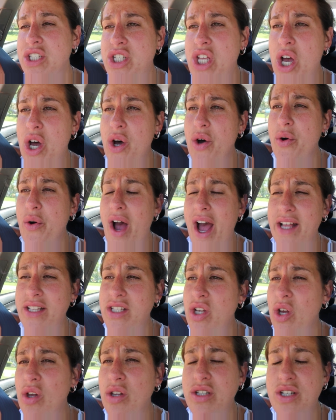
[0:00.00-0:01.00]
So I
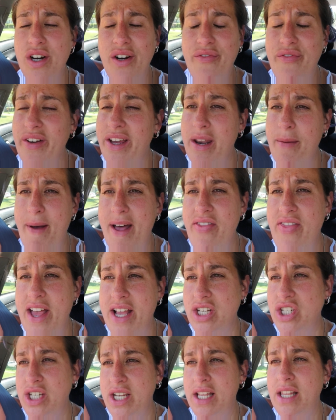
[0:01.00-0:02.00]
told her, forget about
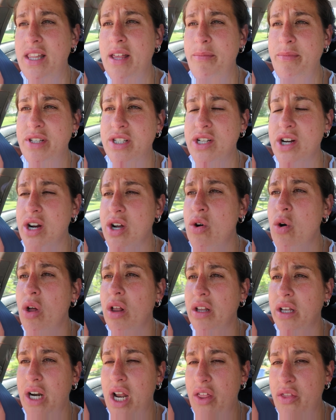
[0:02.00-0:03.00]
that shit. Let me start
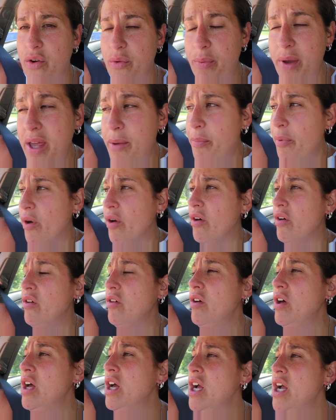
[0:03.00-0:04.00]
calling other
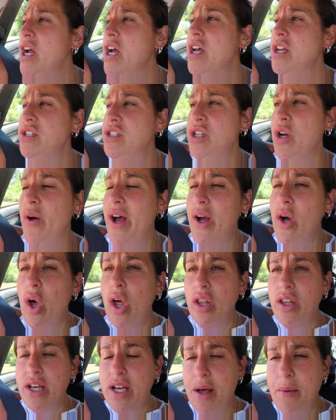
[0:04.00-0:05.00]
people. So I
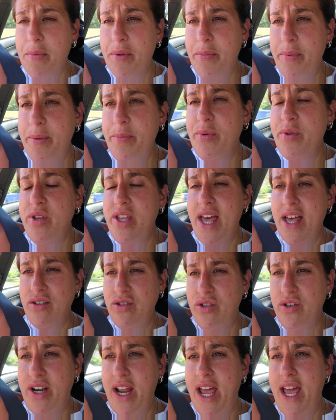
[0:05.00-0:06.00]
called a couple people
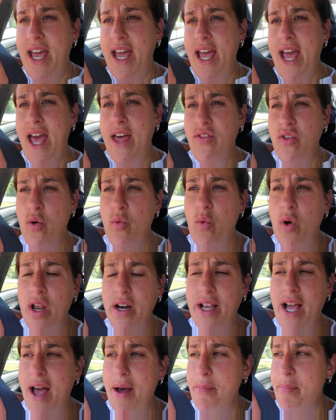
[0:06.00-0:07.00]
yesterday, and the
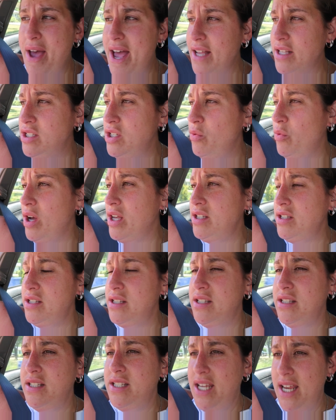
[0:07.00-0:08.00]
one got back to us
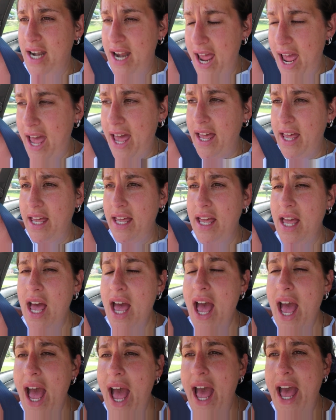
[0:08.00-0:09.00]
today.
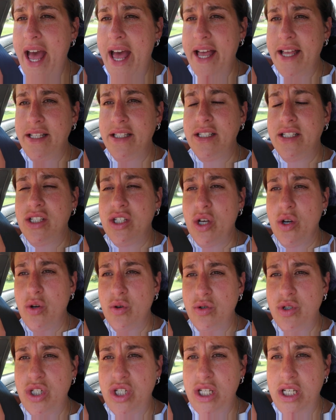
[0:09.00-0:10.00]
And
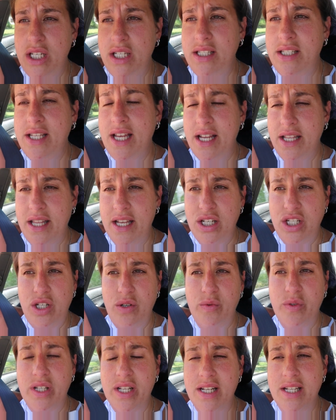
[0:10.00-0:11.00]
so she said that
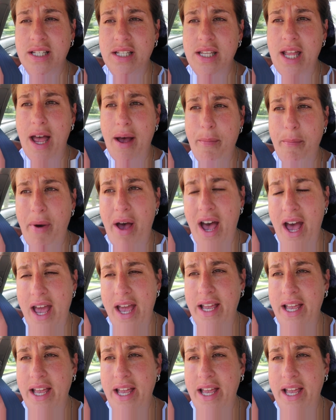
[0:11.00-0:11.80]
she was gonna stop by.